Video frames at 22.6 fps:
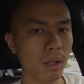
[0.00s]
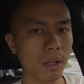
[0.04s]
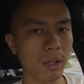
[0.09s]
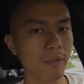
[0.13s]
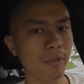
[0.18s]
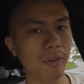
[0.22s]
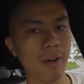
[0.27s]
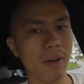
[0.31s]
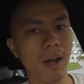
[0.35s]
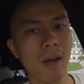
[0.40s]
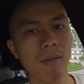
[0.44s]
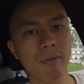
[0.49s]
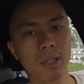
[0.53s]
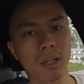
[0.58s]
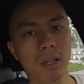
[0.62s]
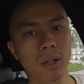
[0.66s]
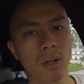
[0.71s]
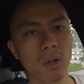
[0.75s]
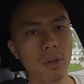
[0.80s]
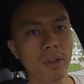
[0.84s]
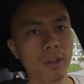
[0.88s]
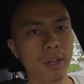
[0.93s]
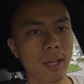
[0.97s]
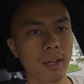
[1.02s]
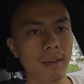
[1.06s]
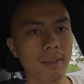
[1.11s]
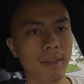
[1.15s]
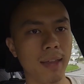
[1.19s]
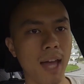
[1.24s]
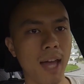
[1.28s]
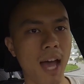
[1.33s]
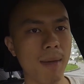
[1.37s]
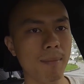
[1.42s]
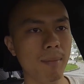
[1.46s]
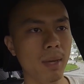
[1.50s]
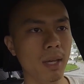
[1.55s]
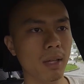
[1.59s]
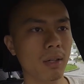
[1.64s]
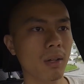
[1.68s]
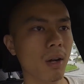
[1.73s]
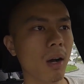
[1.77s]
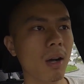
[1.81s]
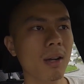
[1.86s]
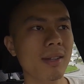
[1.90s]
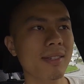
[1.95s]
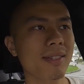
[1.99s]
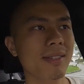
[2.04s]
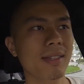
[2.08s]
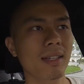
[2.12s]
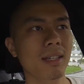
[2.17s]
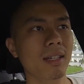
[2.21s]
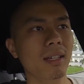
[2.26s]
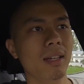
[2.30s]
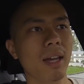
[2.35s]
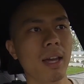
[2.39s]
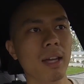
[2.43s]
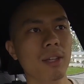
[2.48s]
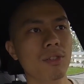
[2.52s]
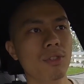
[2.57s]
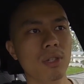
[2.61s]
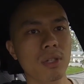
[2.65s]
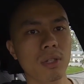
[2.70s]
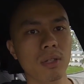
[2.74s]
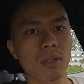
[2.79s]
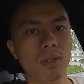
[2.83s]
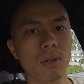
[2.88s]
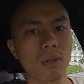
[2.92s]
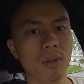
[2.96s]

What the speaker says: looking for every little thing that may cause the engine